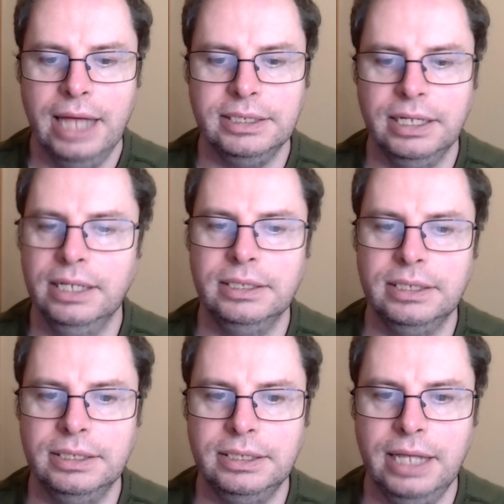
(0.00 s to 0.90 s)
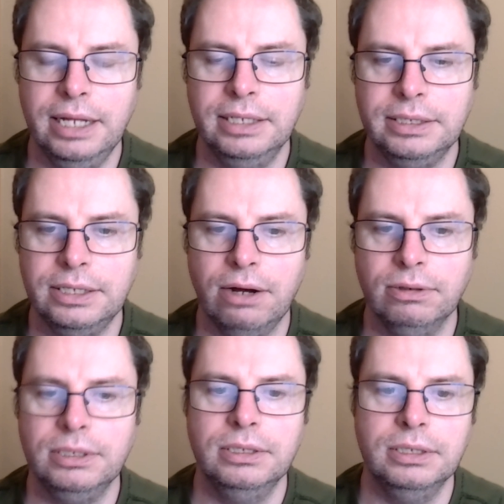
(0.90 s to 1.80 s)
As it is, instead,
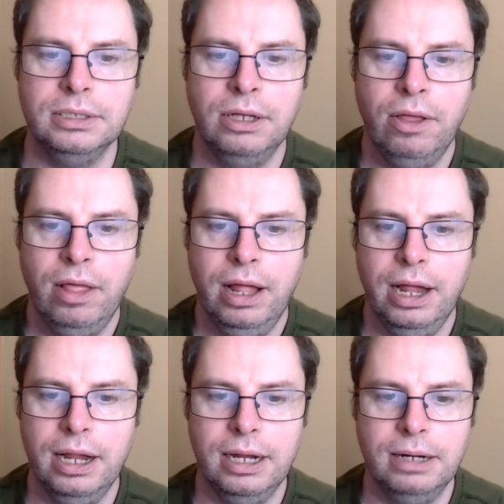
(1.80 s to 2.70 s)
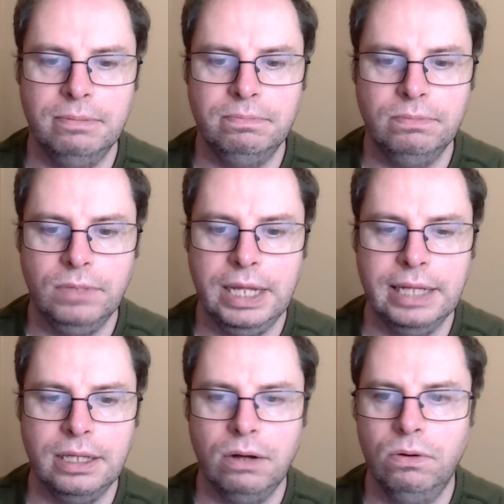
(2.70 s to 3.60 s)
Saracens
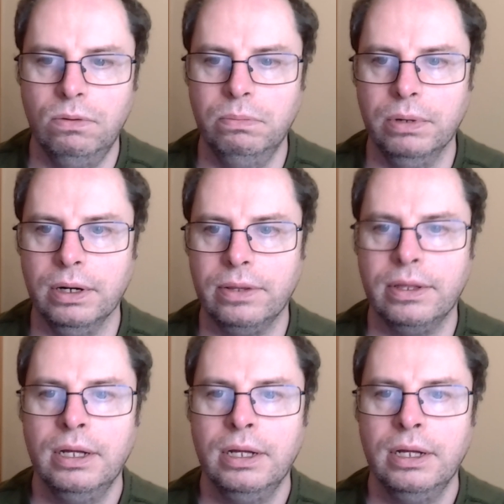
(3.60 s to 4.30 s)
get the home berth.